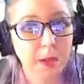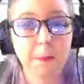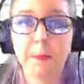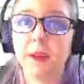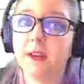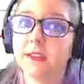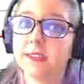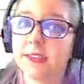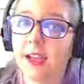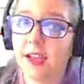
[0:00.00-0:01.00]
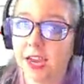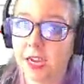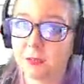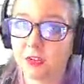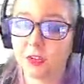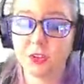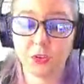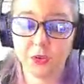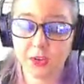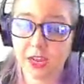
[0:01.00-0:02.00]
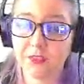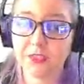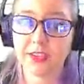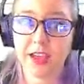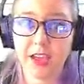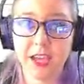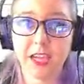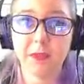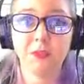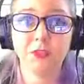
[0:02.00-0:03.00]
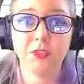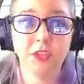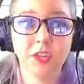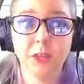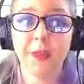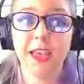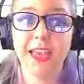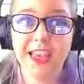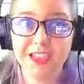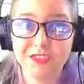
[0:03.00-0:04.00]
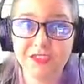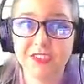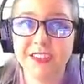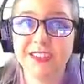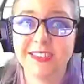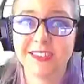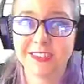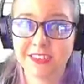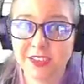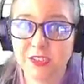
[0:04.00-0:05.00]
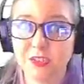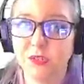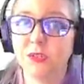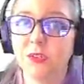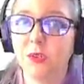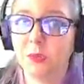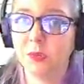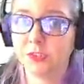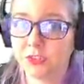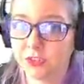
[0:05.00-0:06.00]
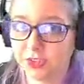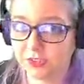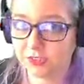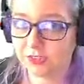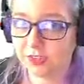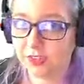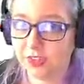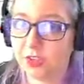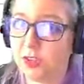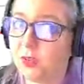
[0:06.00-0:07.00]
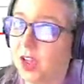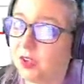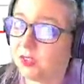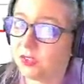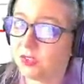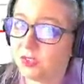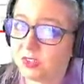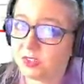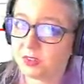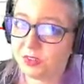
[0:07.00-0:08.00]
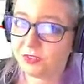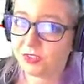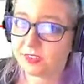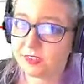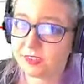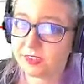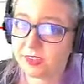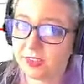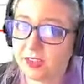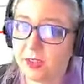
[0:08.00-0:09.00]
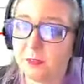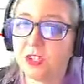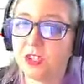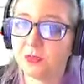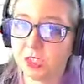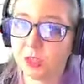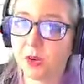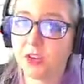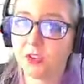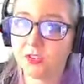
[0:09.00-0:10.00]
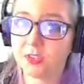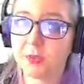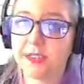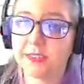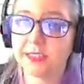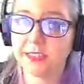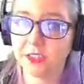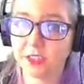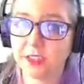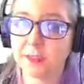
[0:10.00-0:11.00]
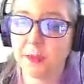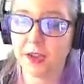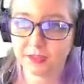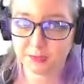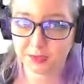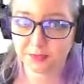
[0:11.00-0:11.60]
but it is time, so you don't have the time to look up every single question. You have those notes as a reference, but you really want to use them as little as possible.